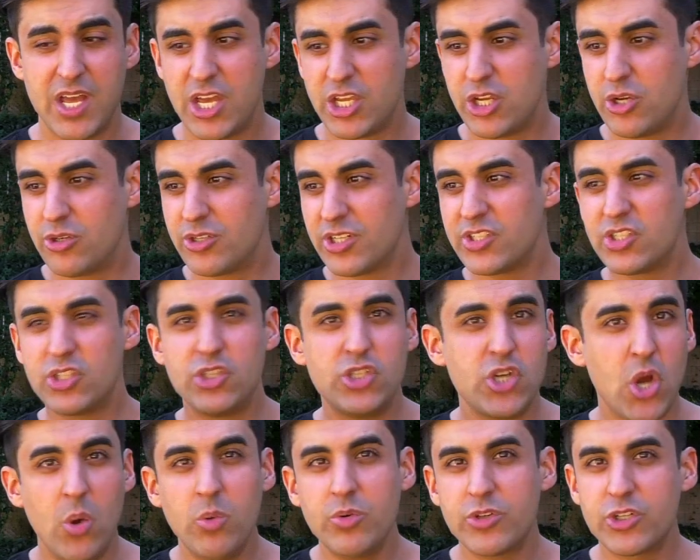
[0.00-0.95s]
You just
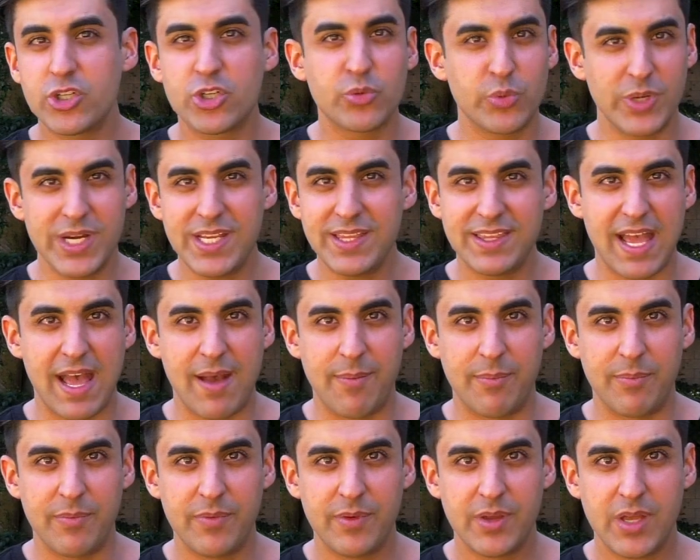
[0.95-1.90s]
don't treat
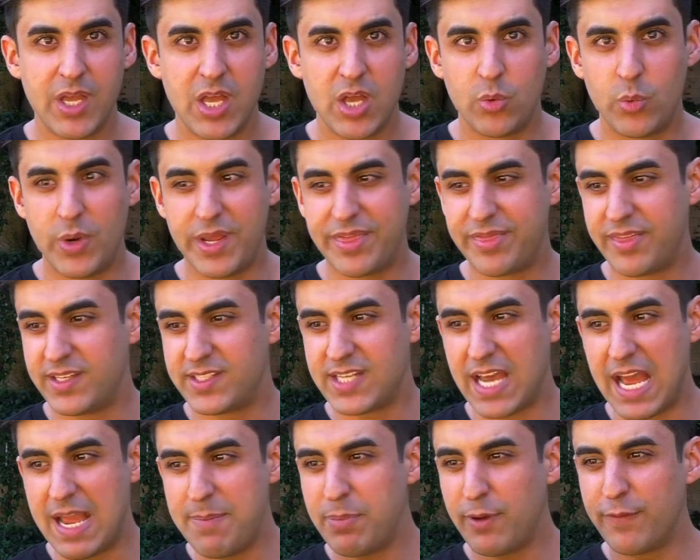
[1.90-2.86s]
them with the
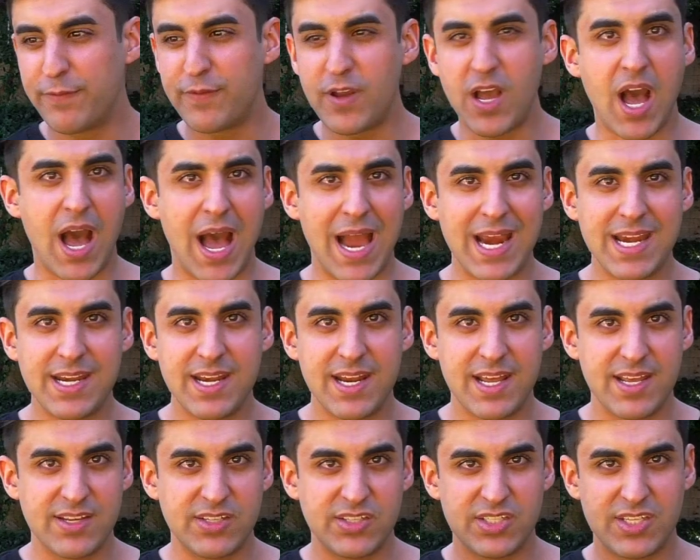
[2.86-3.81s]
type of
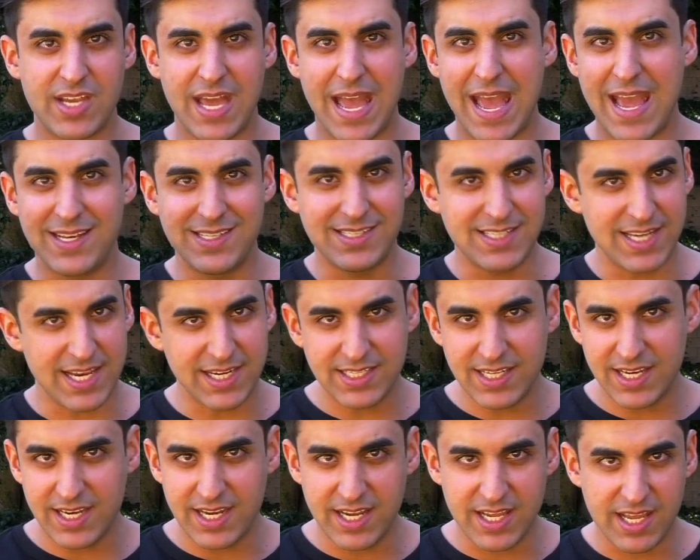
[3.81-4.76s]
kindness and
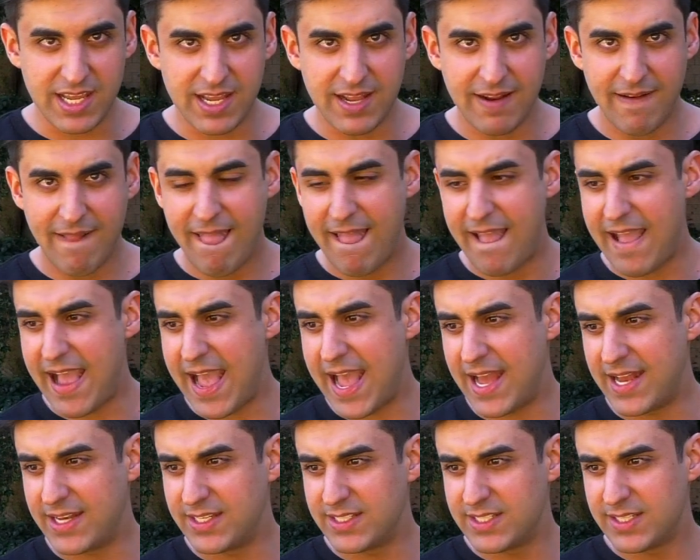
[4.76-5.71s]
dignity
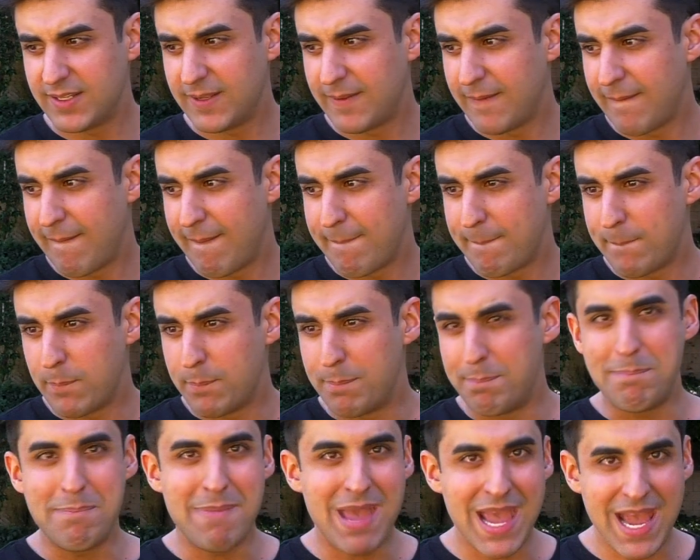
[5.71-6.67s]
and
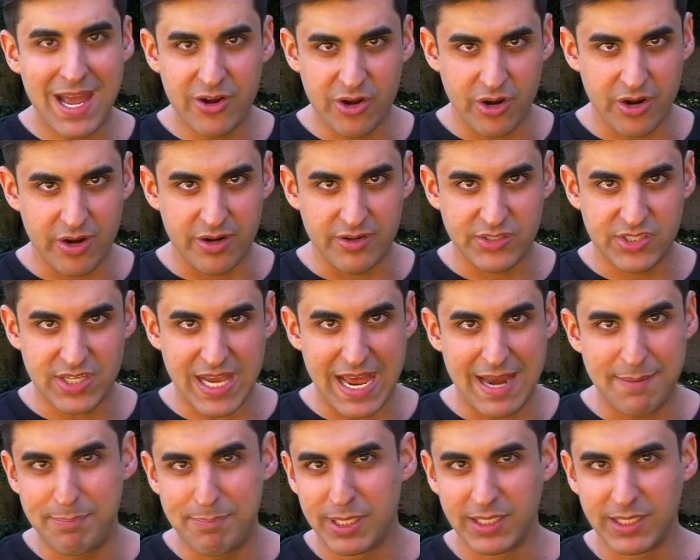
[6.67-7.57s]
manners and